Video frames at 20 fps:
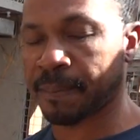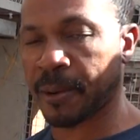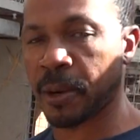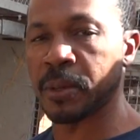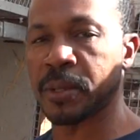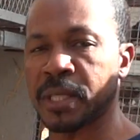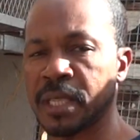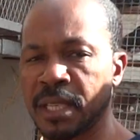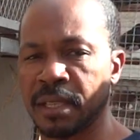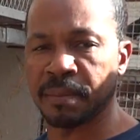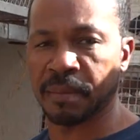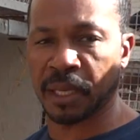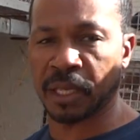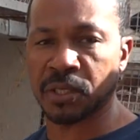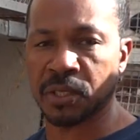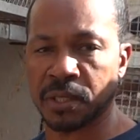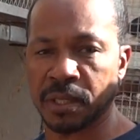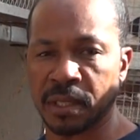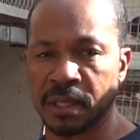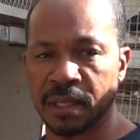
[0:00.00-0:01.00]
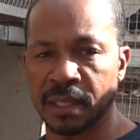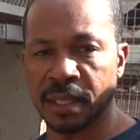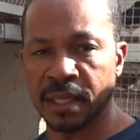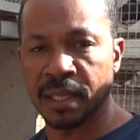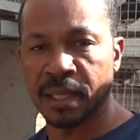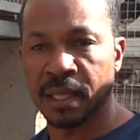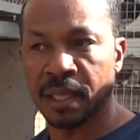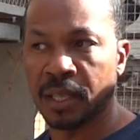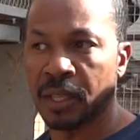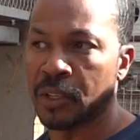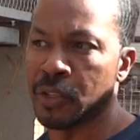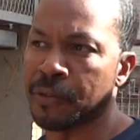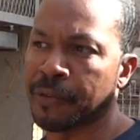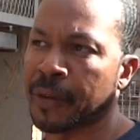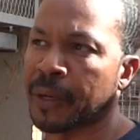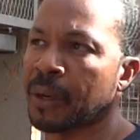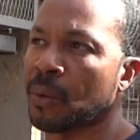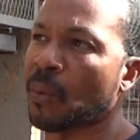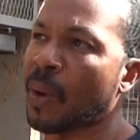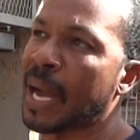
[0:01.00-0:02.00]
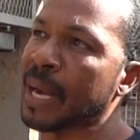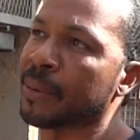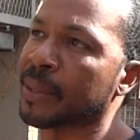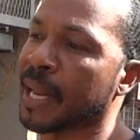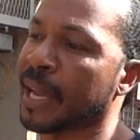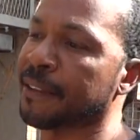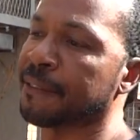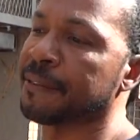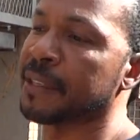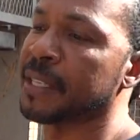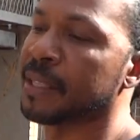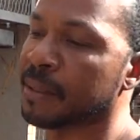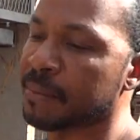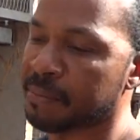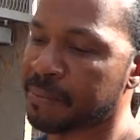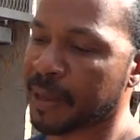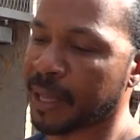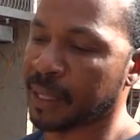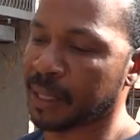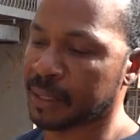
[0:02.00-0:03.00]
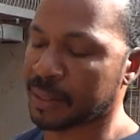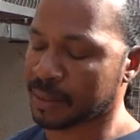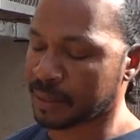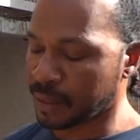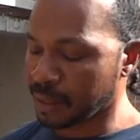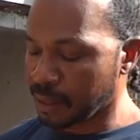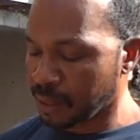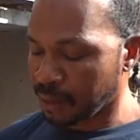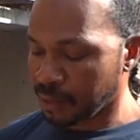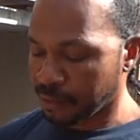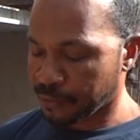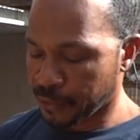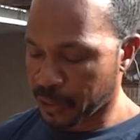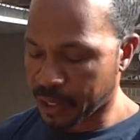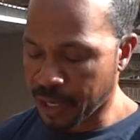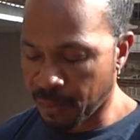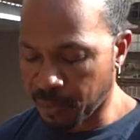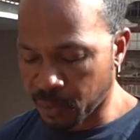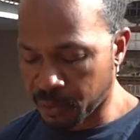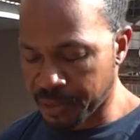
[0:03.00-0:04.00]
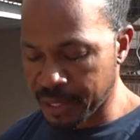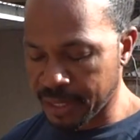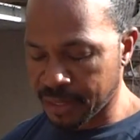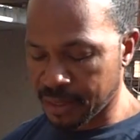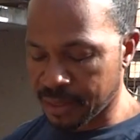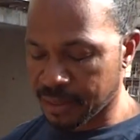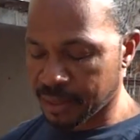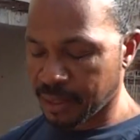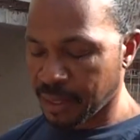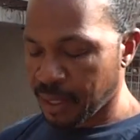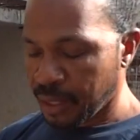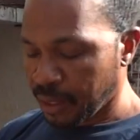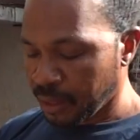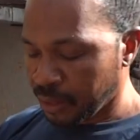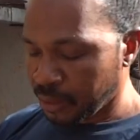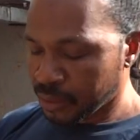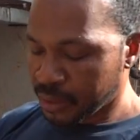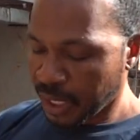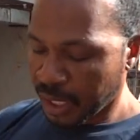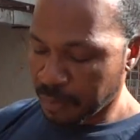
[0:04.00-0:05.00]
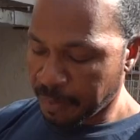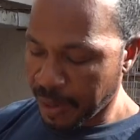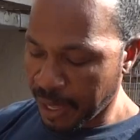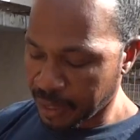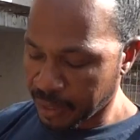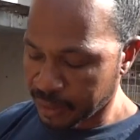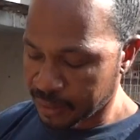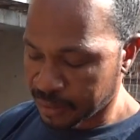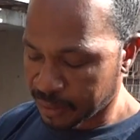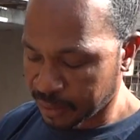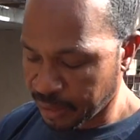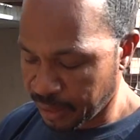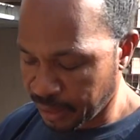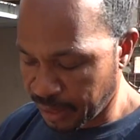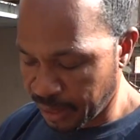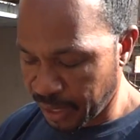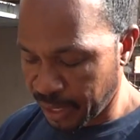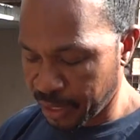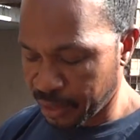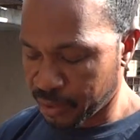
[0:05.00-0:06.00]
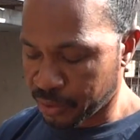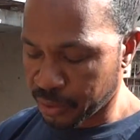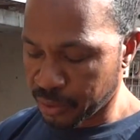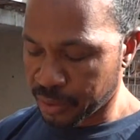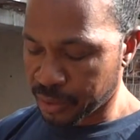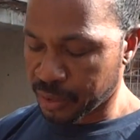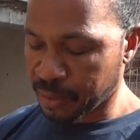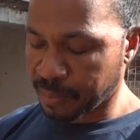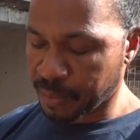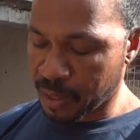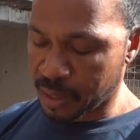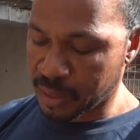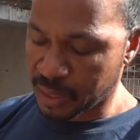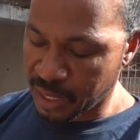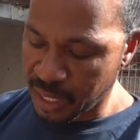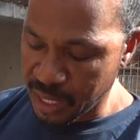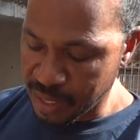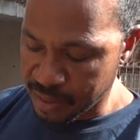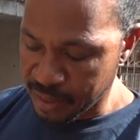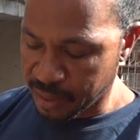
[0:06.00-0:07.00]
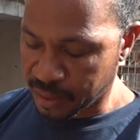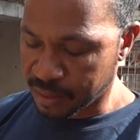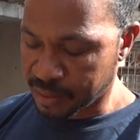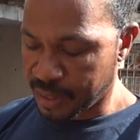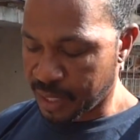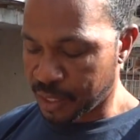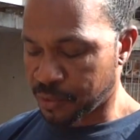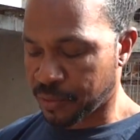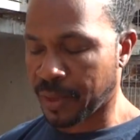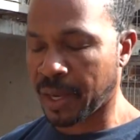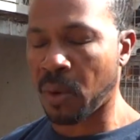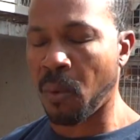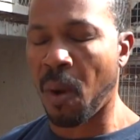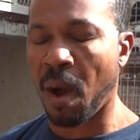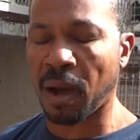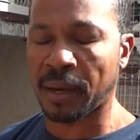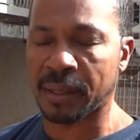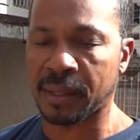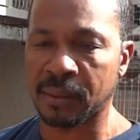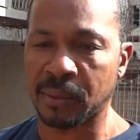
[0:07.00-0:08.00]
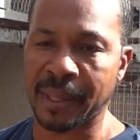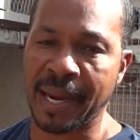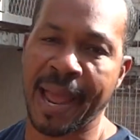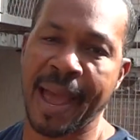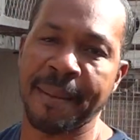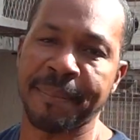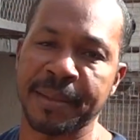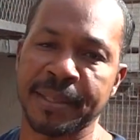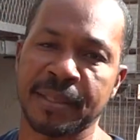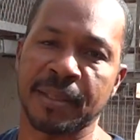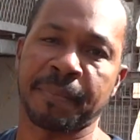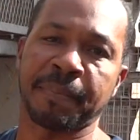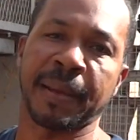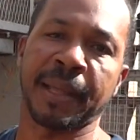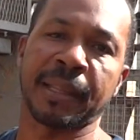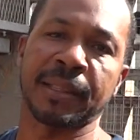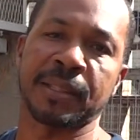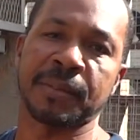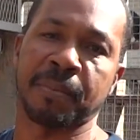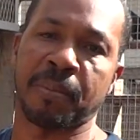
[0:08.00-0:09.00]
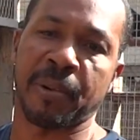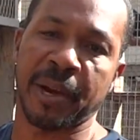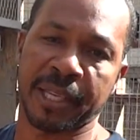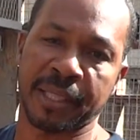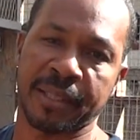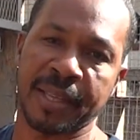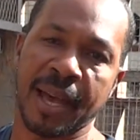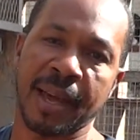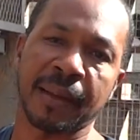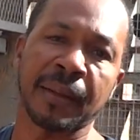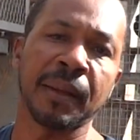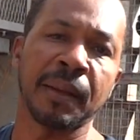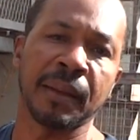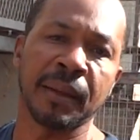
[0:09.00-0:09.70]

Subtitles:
protein mixture. And you figure, why would I feed them pellets? For a couple of reasons. You take pellets, and as soon as the birds eat this, they drink water, what happens, the pellets breaks down